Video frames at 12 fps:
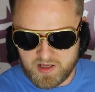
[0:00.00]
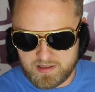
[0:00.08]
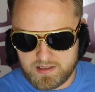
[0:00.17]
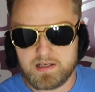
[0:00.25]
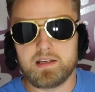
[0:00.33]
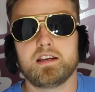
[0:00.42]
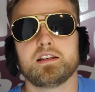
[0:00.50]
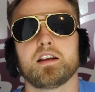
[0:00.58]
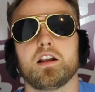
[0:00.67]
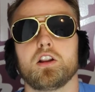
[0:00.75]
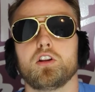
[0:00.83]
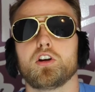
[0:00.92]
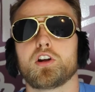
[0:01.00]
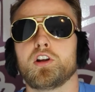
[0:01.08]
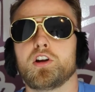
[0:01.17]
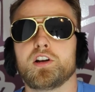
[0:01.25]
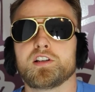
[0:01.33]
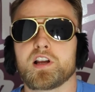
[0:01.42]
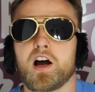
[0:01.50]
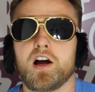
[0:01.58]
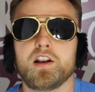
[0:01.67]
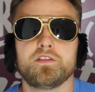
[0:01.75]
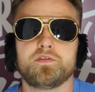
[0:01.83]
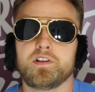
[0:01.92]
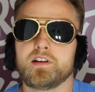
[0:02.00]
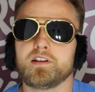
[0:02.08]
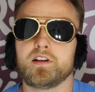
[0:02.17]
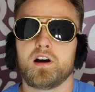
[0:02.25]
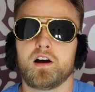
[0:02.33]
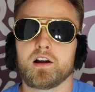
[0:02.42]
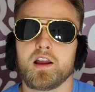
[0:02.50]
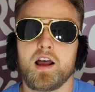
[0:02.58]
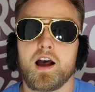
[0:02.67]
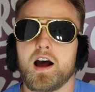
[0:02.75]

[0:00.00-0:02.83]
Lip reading: He's looking good as an undefeated dog.